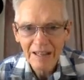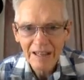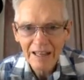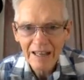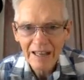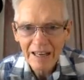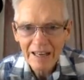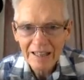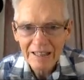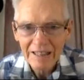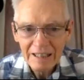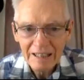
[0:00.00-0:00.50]

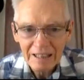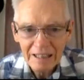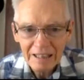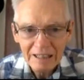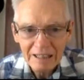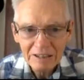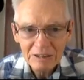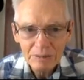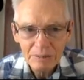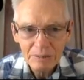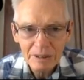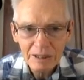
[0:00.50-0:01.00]
And the
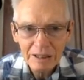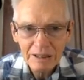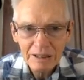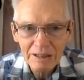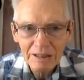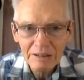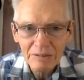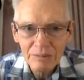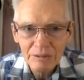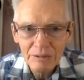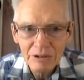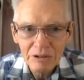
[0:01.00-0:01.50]
last
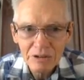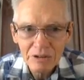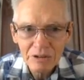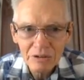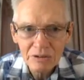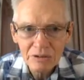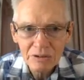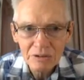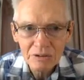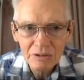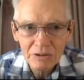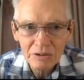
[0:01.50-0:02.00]
one, which I'll
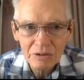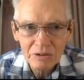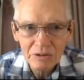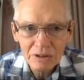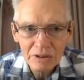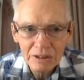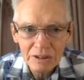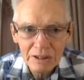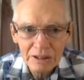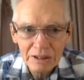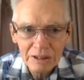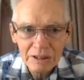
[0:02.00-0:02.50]
do in
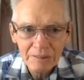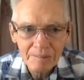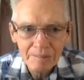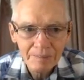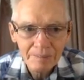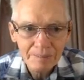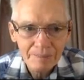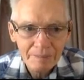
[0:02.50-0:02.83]
green here,